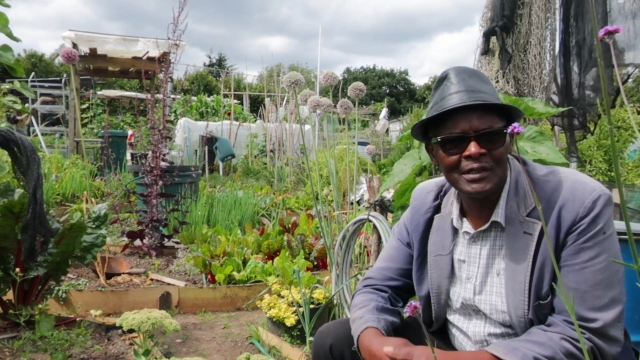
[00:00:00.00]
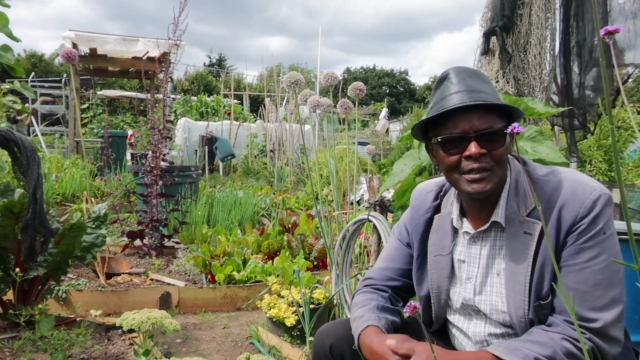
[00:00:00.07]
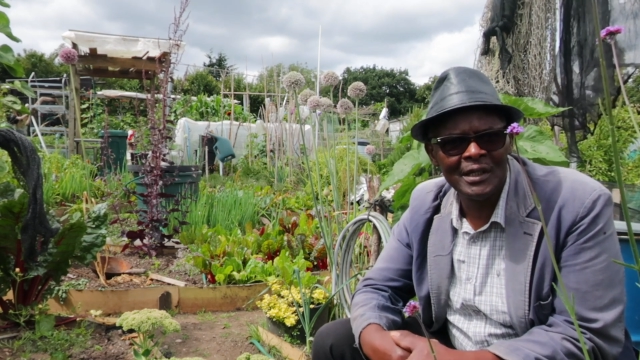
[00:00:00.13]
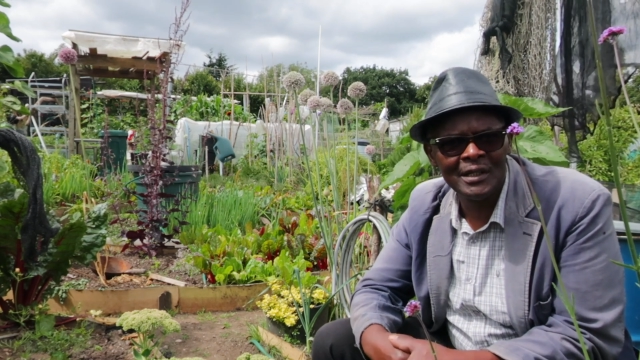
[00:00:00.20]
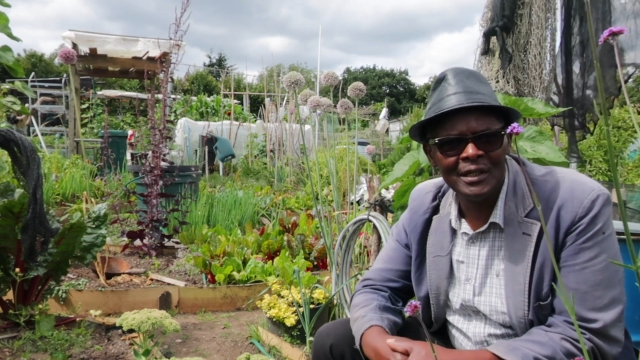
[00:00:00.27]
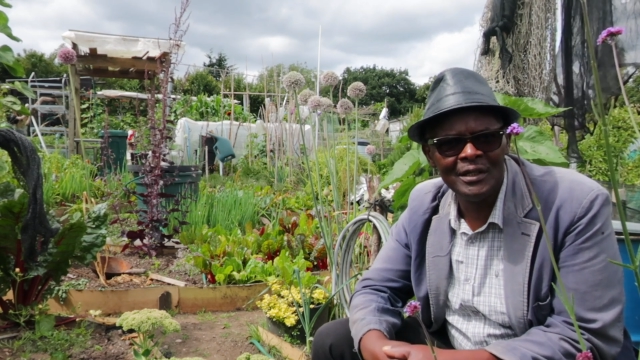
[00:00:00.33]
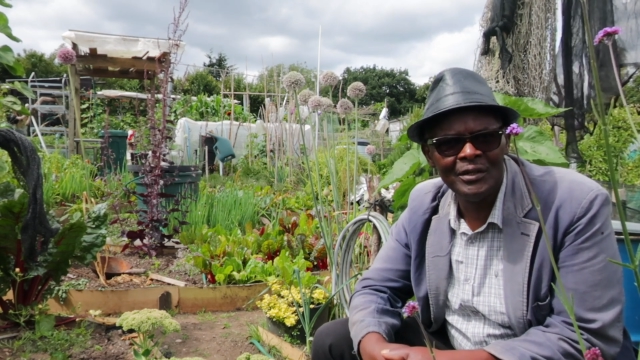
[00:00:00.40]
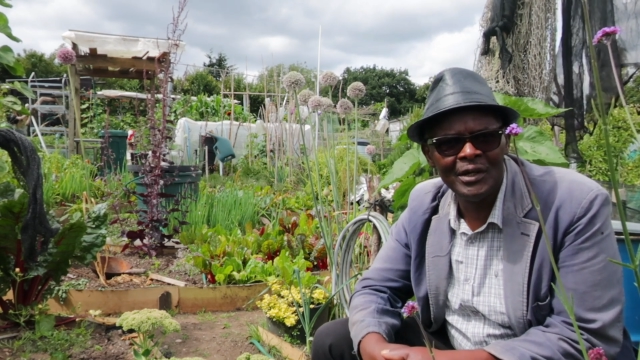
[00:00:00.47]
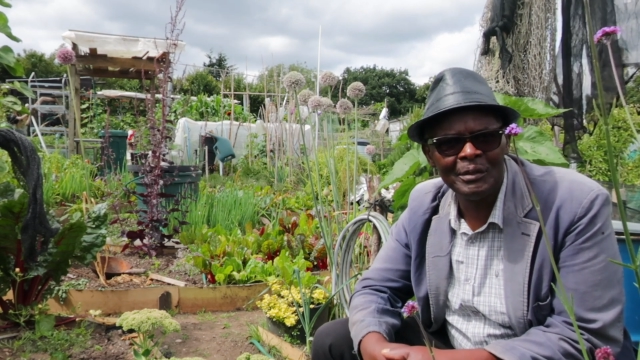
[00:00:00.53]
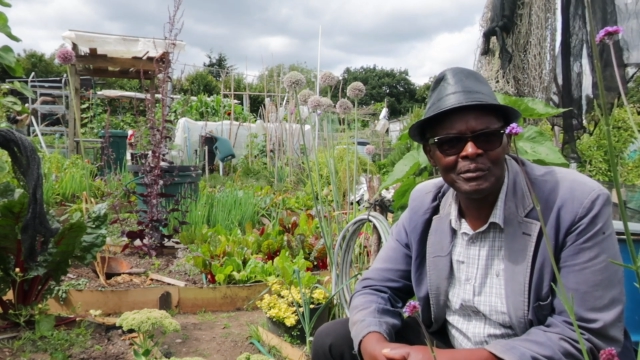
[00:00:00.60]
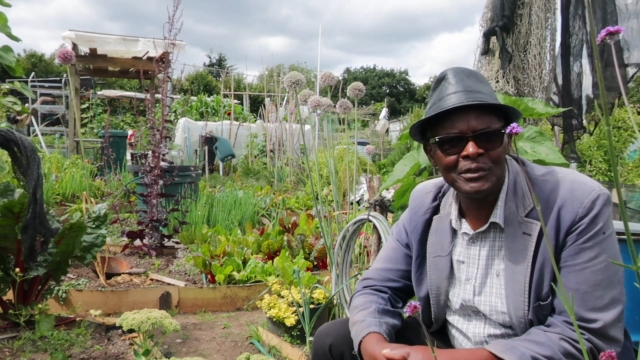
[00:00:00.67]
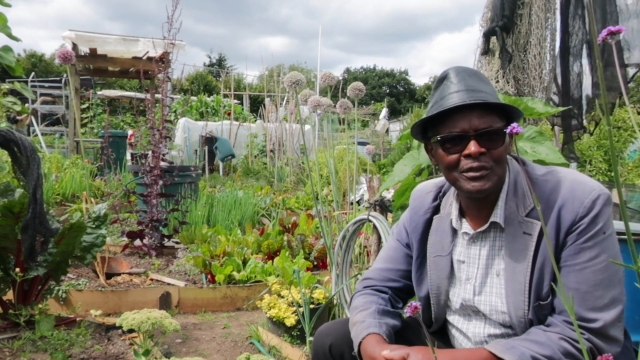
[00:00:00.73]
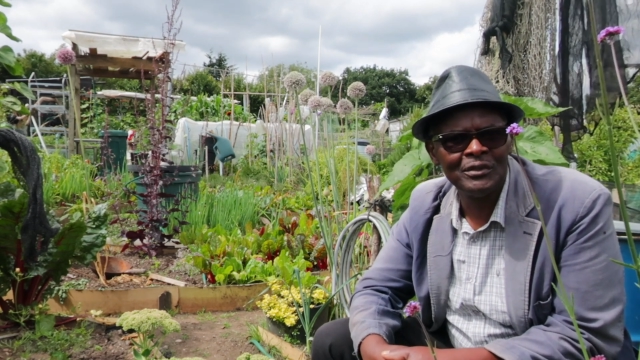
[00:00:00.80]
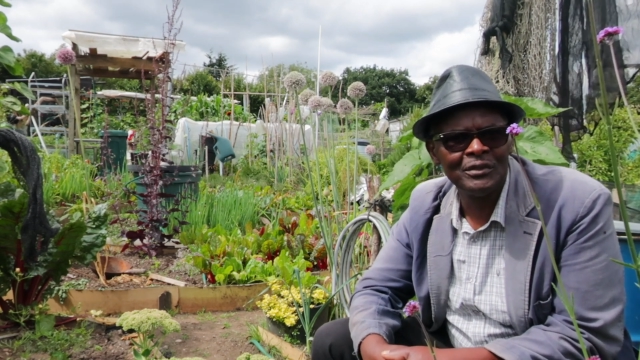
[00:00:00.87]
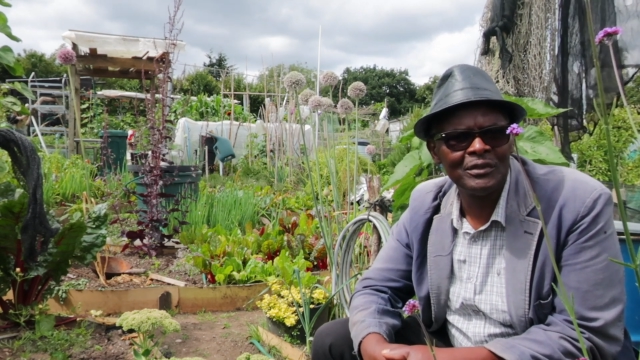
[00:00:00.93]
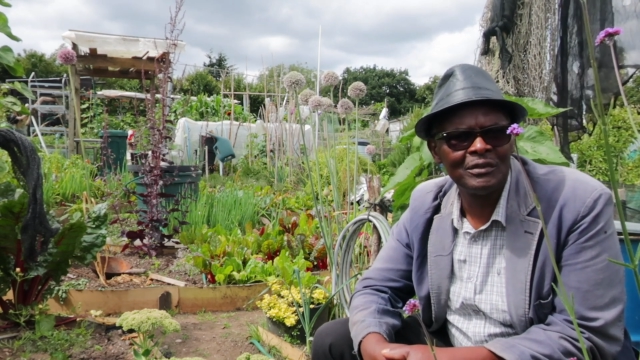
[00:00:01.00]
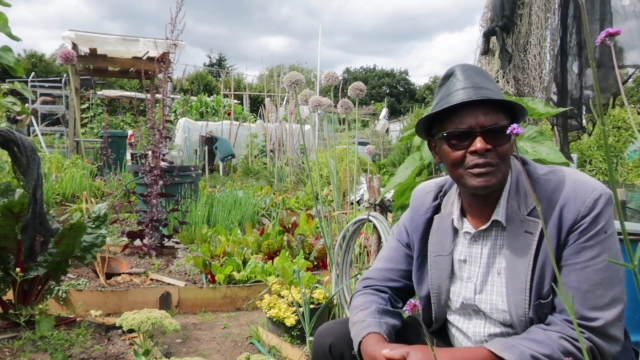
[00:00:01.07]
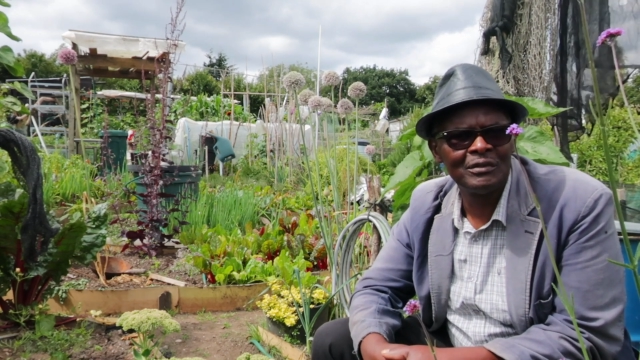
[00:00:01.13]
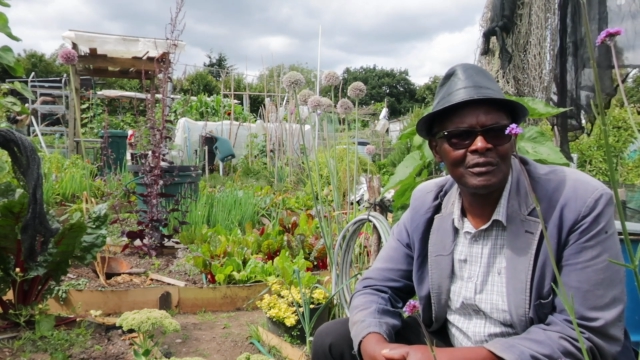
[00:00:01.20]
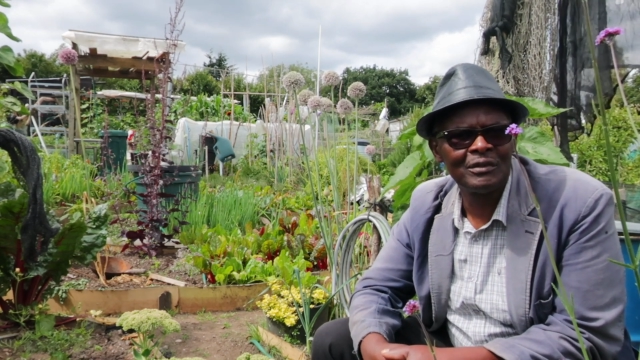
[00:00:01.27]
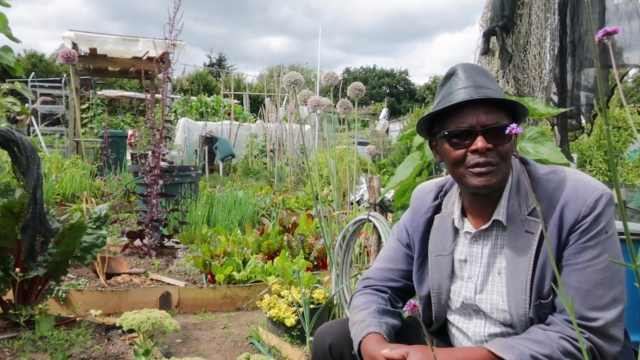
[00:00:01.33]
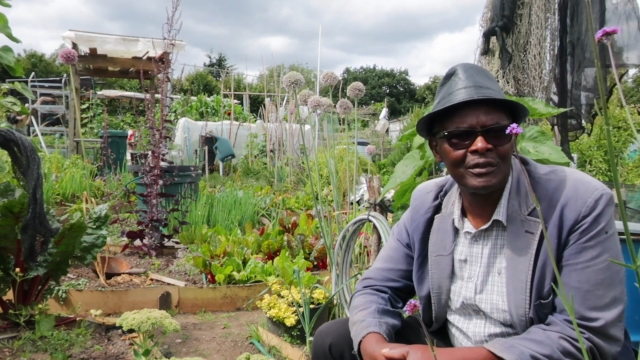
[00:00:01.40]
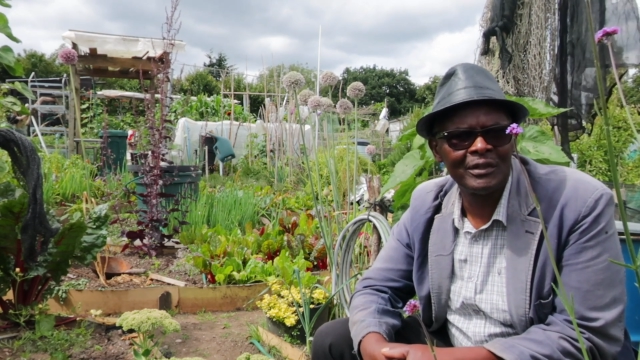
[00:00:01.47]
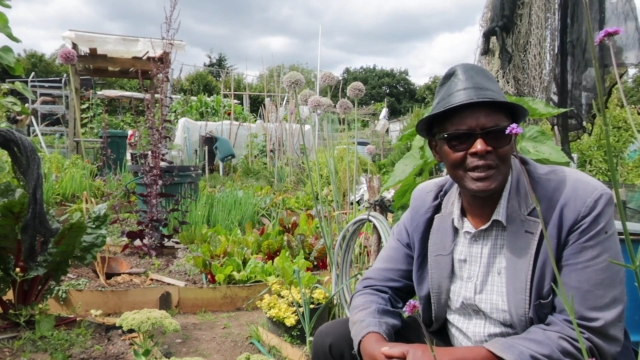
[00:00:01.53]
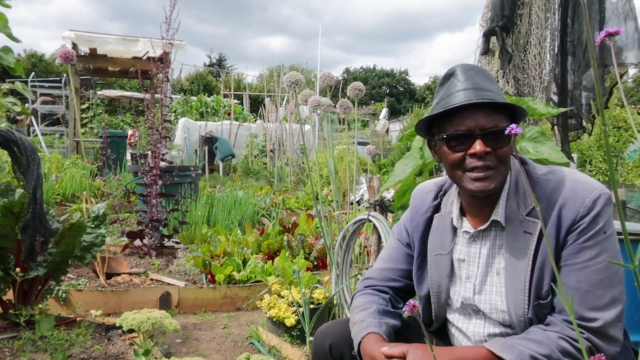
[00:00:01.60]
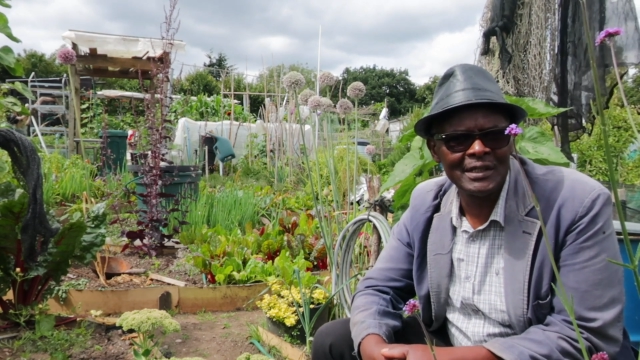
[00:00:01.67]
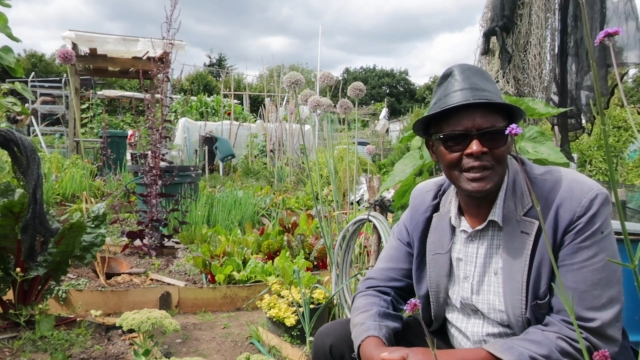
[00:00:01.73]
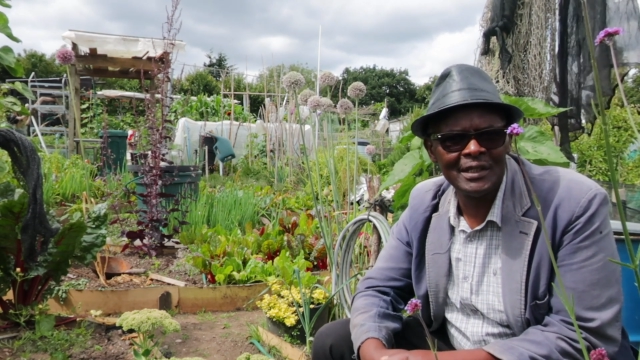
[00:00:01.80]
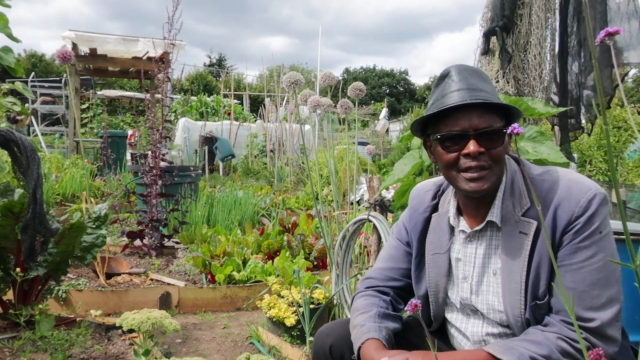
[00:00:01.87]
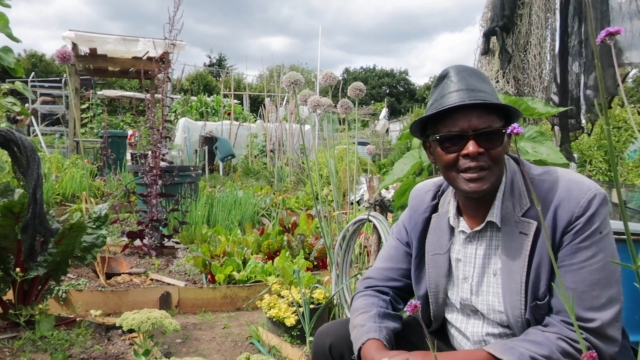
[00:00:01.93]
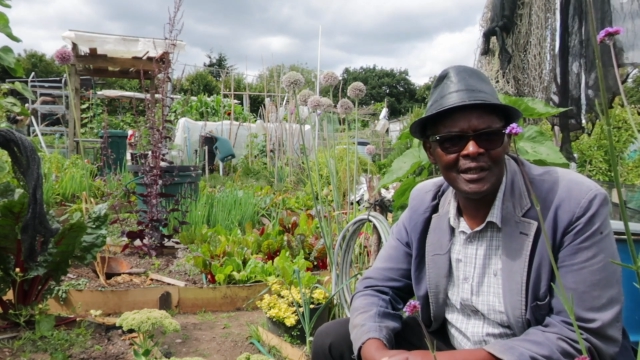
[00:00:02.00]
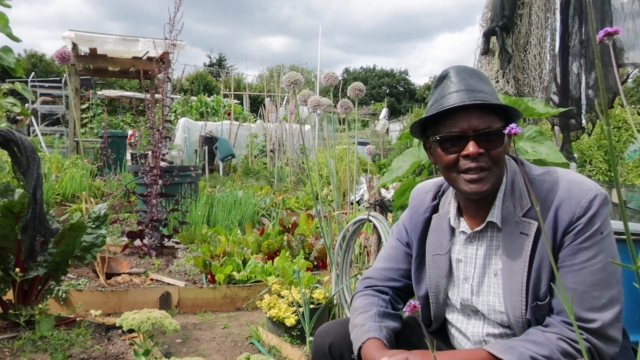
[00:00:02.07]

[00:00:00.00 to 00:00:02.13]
sending you absolute crazy.